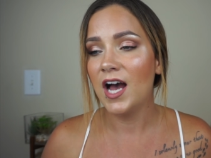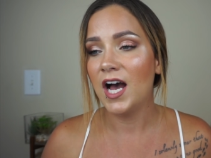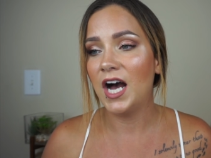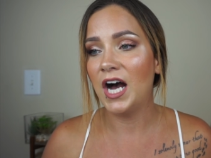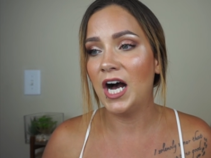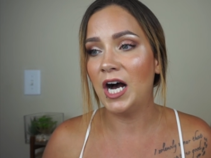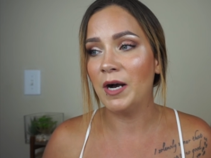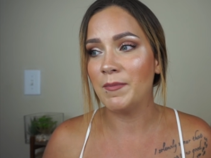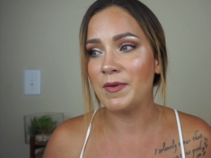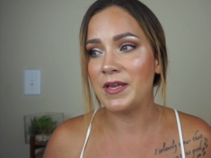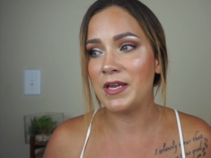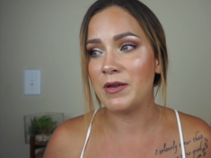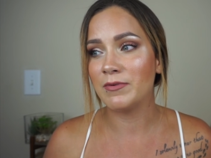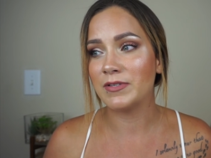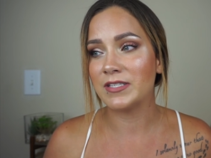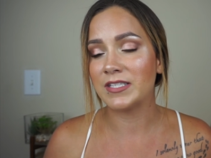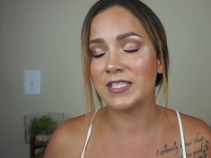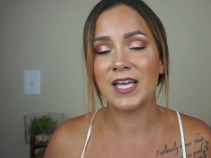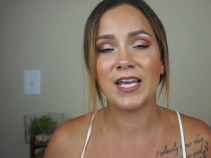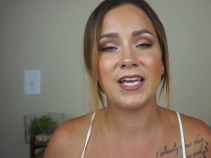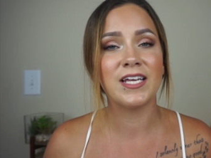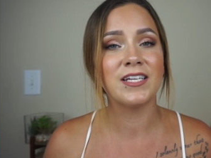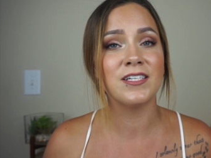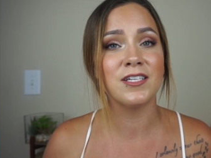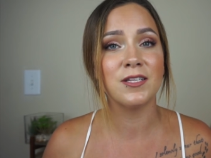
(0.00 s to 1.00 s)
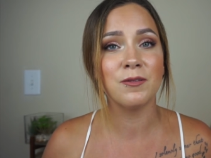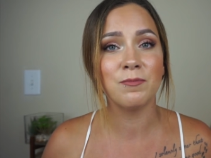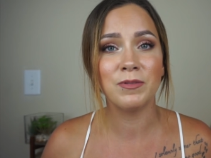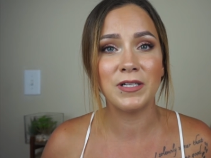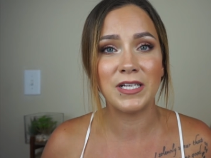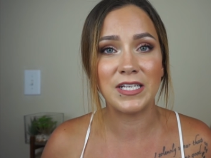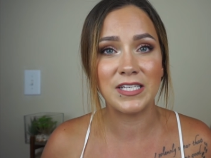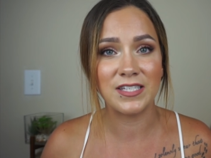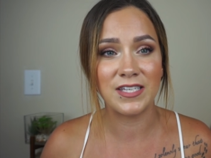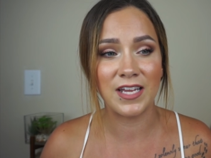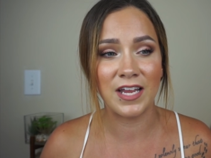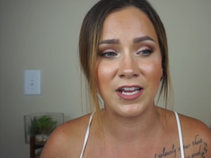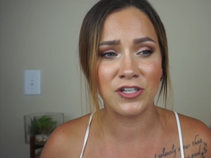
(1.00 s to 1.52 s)
Um, he was taken to the
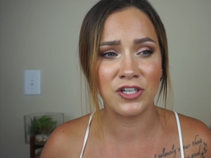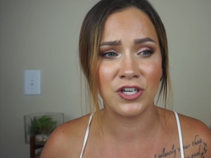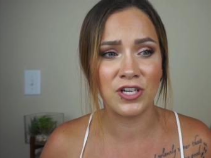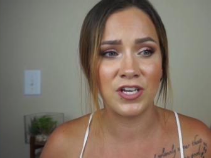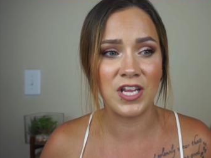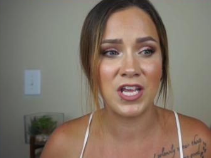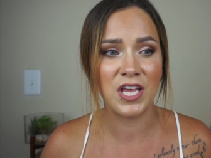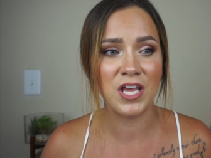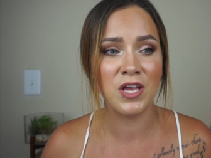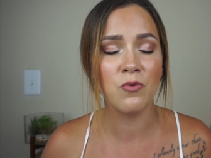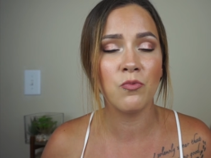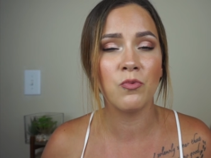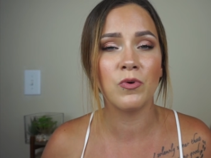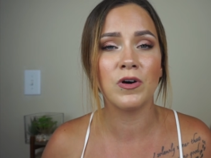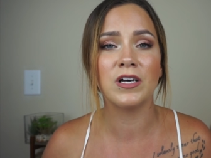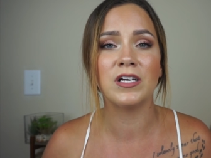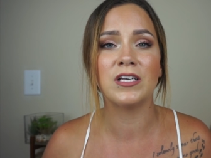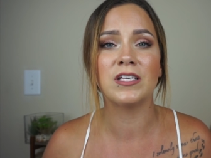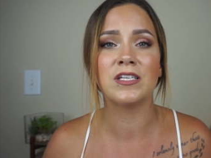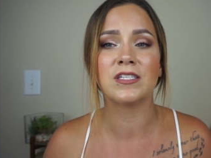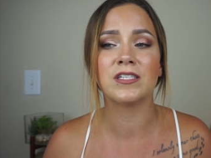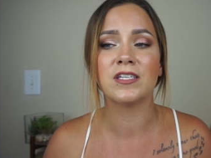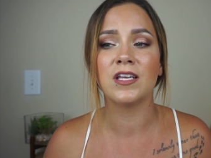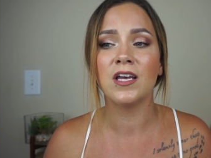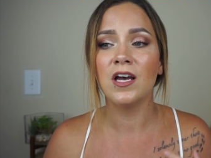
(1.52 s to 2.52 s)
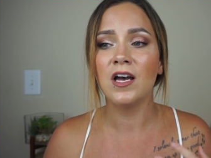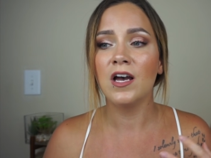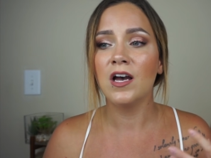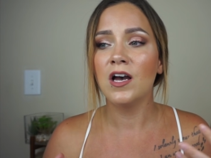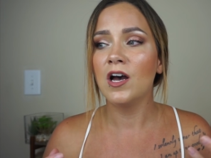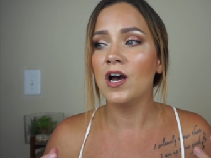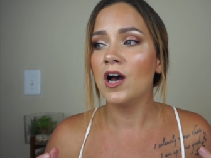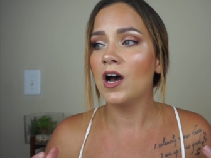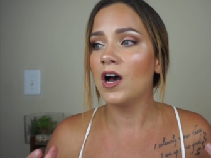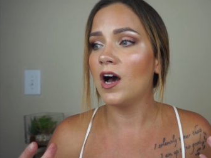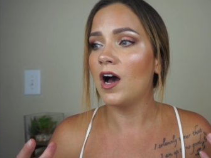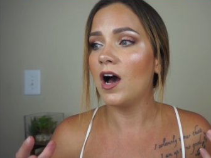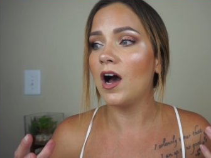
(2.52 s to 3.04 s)
police station. He was
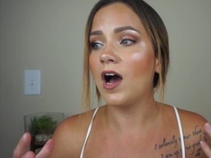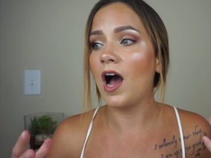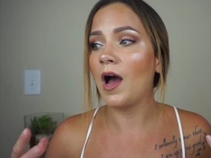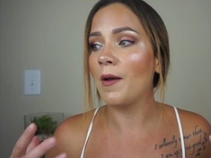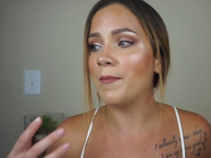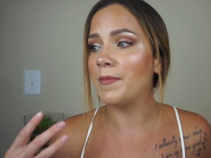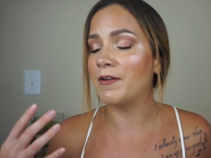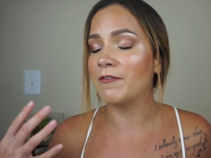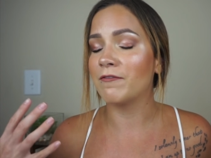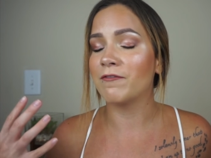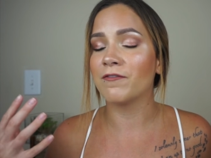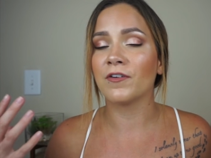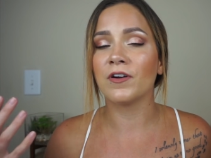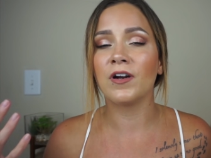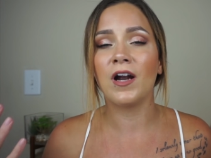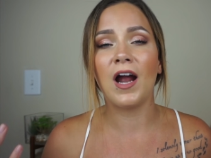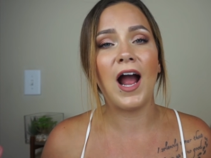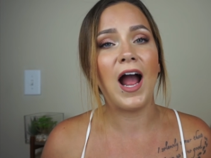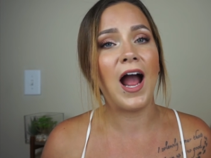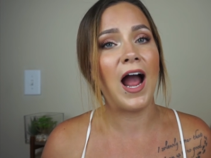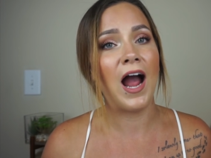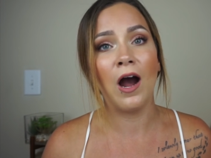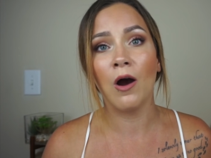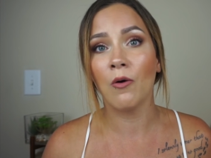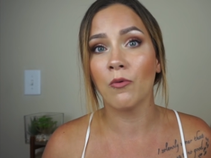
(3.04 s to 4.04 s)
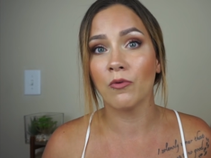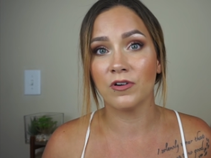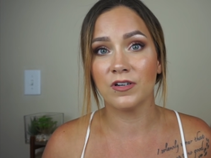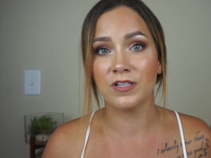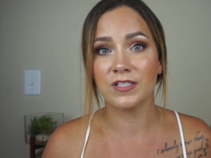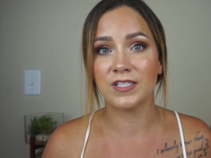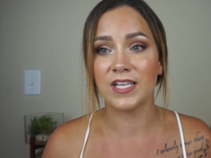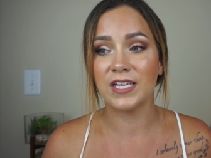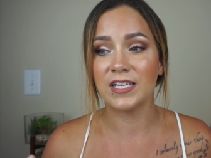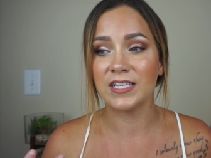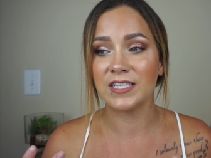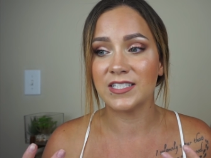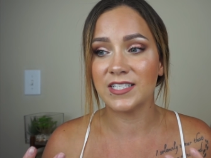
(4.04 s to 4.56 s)
I mean, for hours
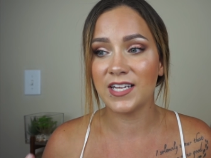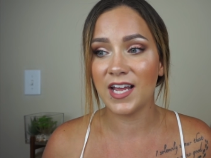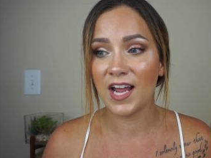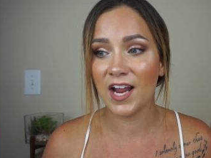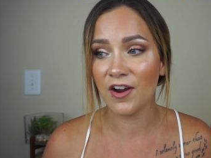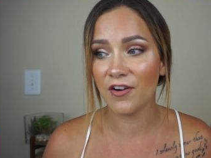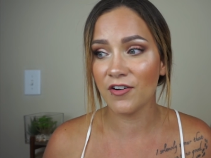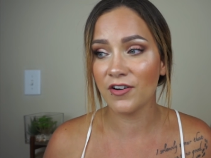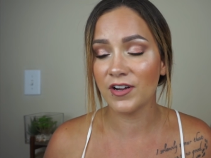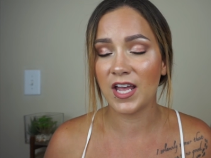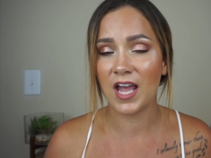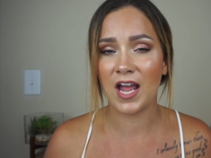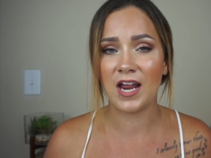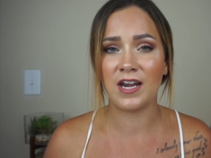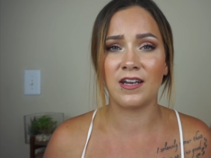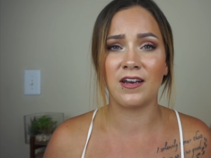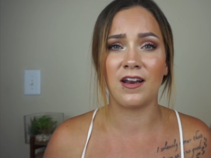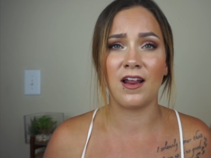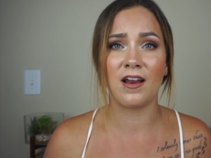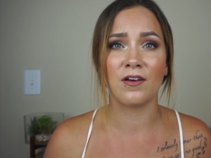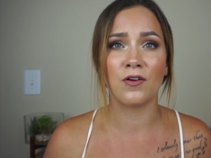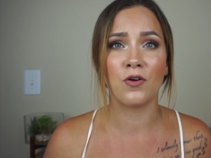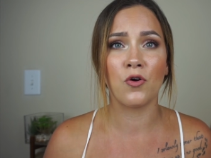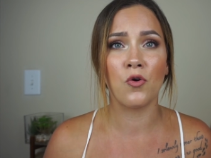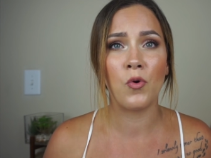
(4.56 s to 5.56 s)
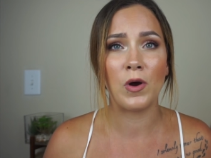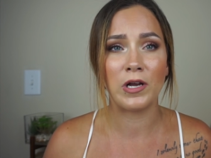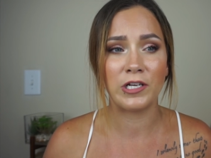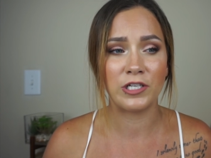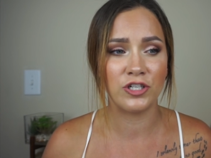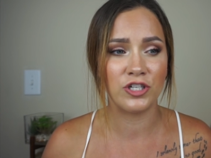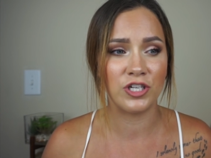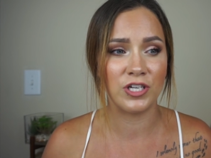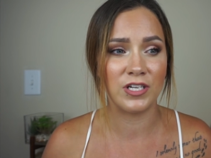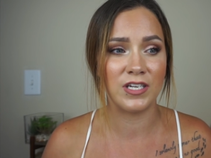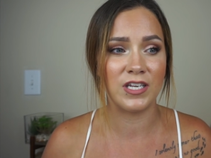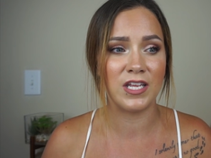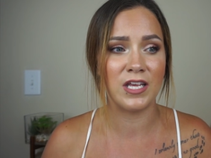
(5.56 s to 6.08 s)
interrogated and
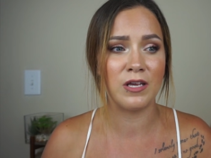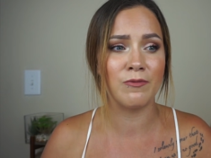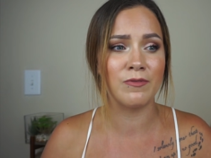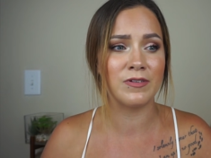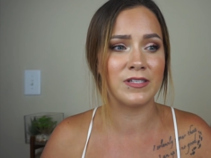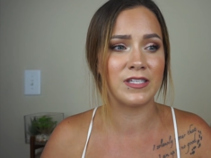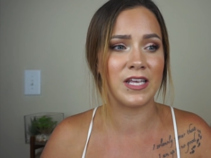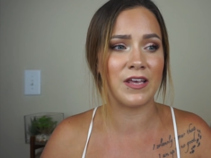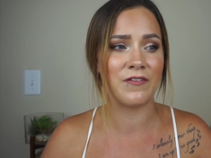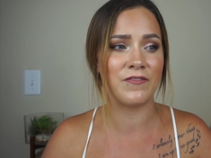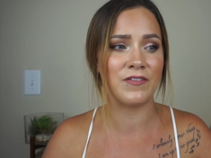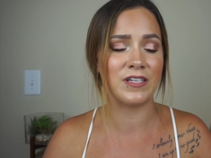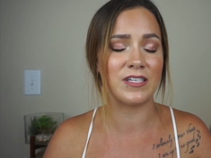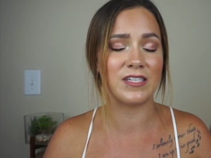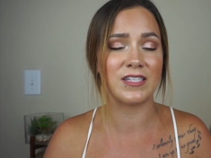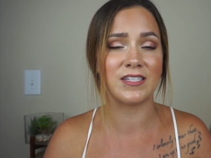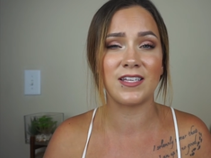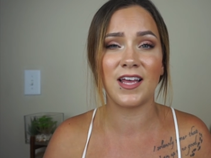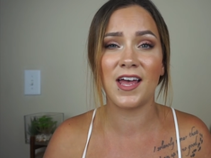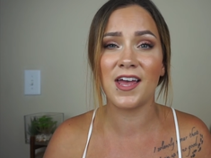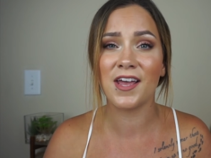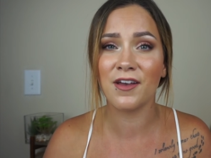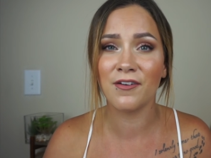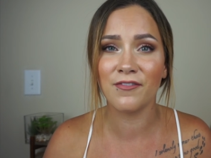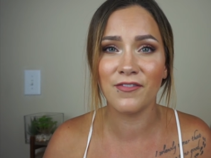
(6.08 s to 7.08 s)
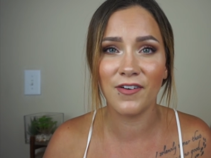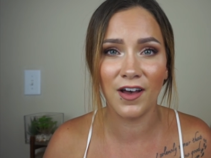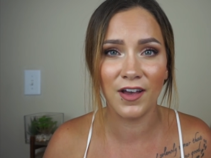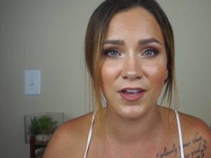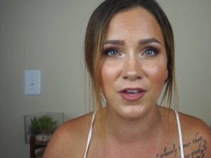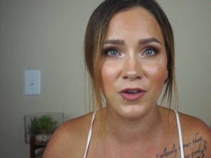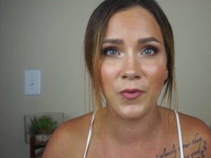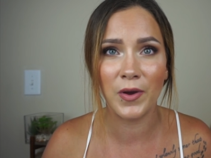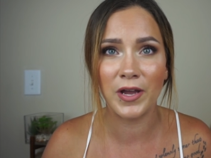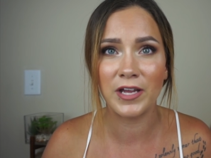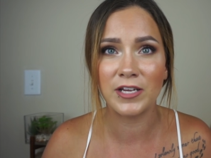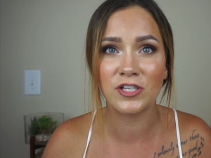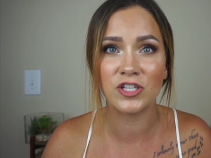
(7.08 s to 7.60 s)
questioned. He was given a psych
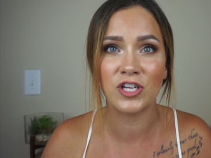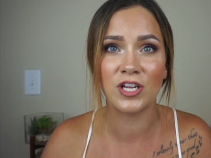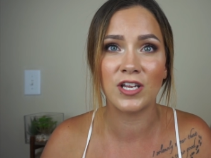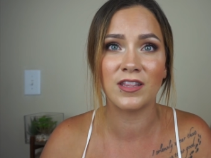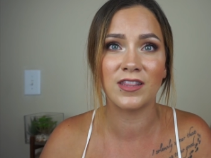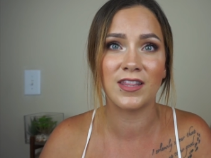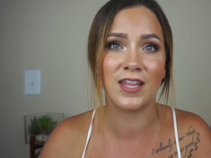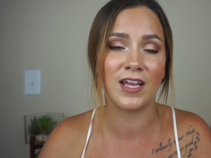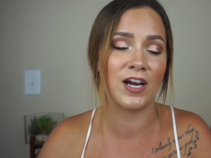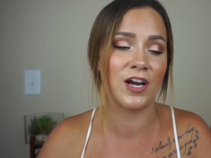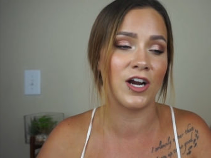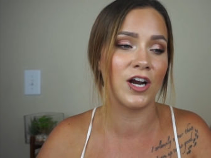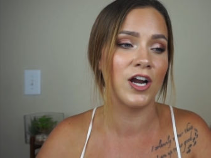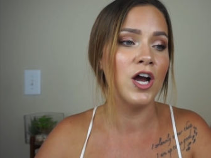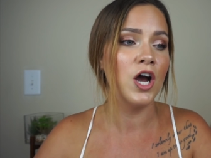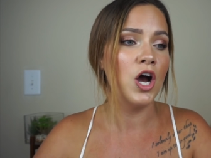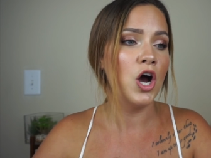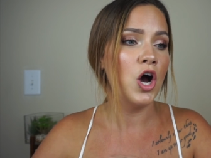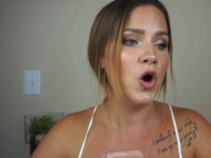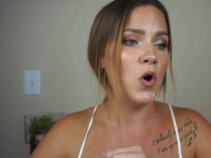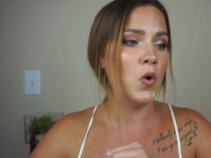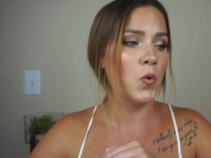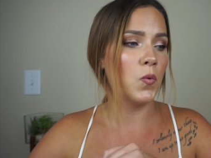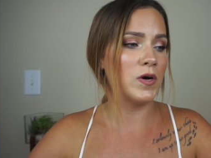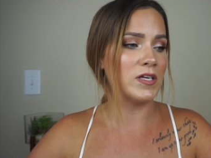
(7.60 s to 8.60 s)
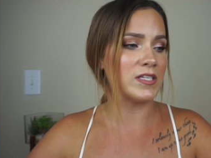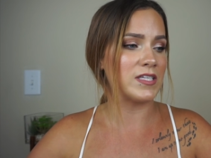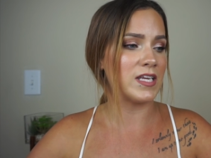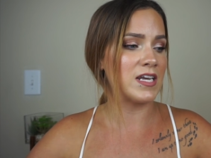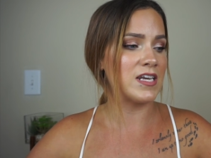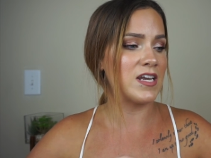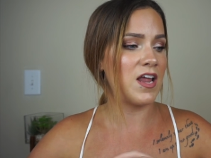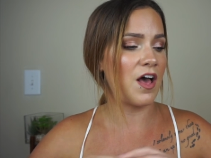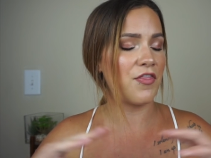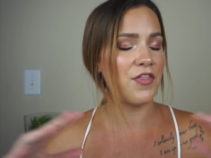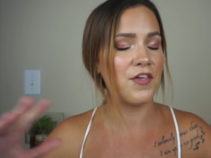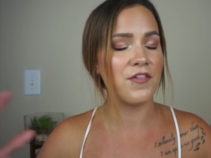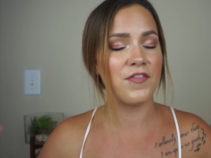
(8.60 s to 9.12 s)
evaluation. There was
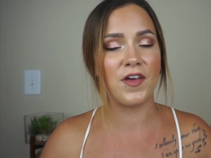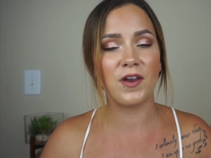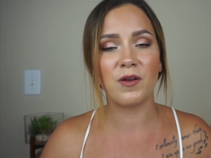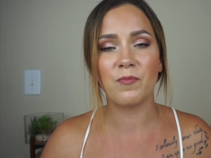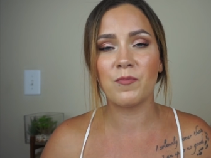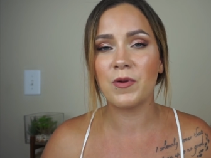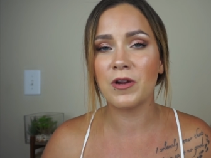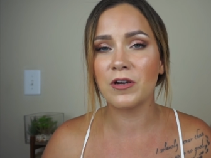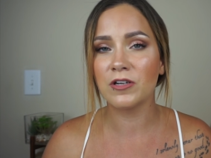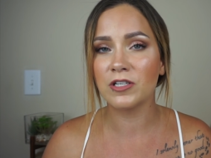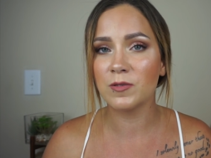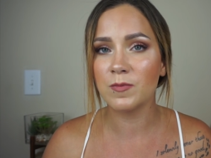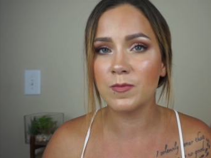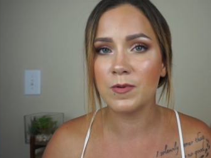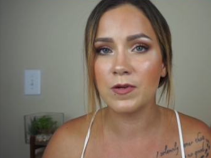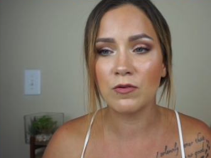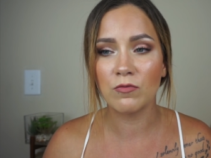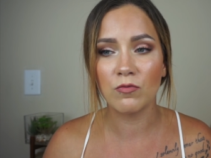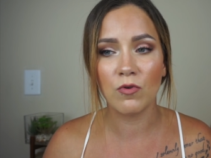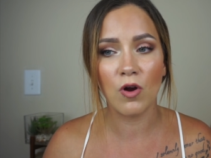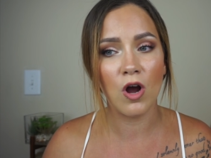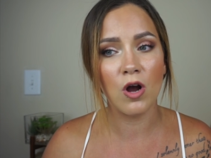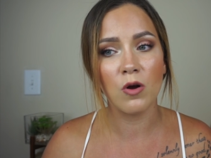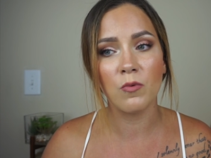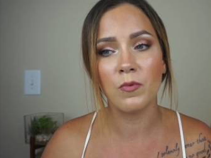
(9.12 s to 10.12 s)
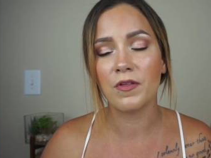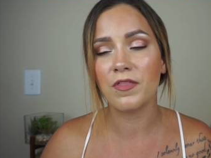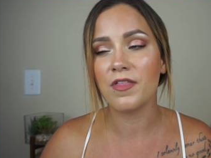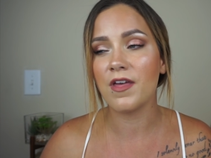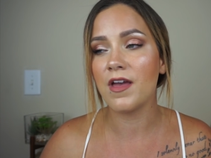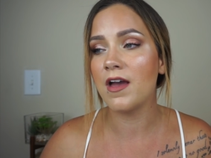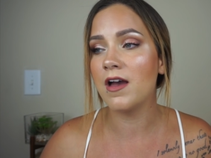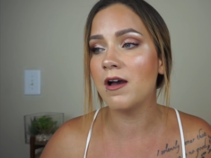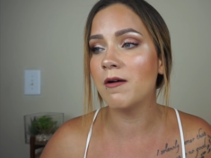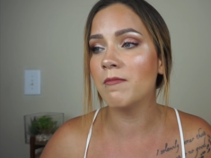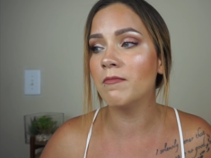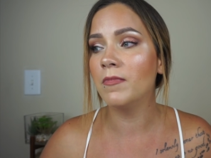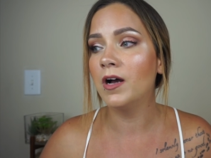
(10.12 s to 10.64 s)
nothing that appeared to be wrong with
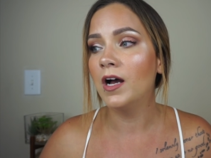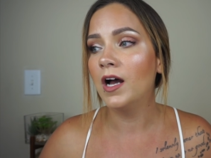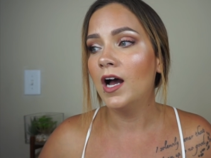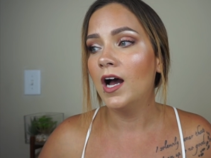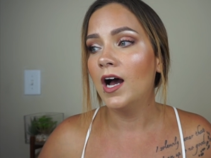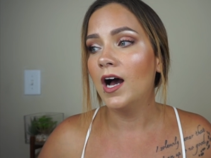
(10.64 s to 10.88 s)
him.